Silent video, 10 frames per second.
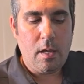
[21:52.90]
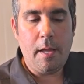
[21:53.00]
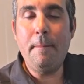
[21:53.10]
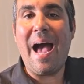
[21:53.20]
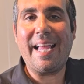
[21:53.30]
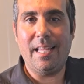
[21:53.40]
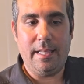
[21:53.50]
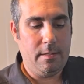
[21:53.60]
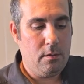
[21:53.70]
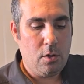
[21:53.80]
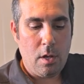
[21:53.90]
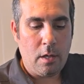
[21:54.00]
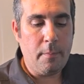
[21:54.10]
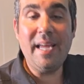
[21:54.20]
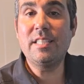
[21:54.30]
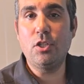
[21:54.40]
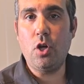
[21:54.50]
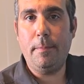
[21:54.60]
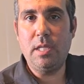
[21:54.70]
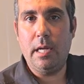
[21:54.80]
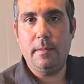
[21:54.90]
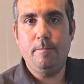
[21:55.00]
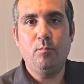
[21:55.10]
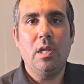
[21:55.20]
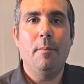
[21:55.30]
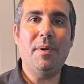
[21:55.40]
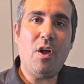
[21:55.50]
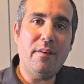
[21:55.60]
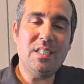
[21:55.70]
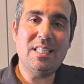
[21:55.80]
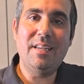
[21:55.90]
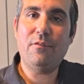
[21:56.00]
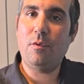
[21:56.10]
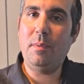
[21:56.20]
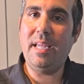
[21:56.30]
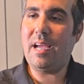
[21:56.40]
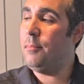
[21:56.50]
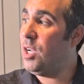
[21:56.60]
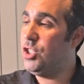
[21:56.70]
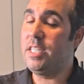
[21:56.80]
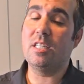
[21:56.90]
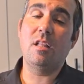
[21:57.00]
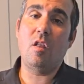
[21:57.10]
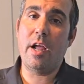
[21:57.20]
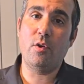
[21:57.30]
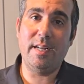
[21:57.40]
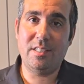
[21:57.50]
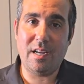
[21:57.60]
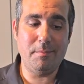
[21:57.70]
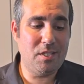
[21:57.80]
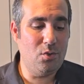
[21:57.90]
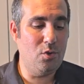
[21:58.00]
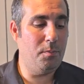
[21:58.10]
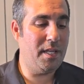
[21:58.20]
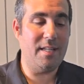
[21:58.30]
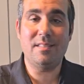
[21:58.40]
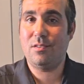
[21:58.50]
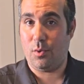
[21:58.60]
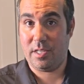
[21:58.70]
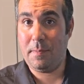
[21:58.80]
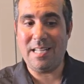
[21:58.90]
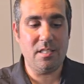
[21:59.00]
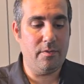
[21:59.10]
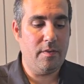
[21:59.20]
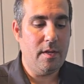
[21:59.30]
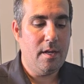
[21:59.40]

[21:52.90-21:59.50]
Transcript: Immaculate. An amazing job done. But obviously, for me, I'm not changing the liner anytime soon because they're expensive.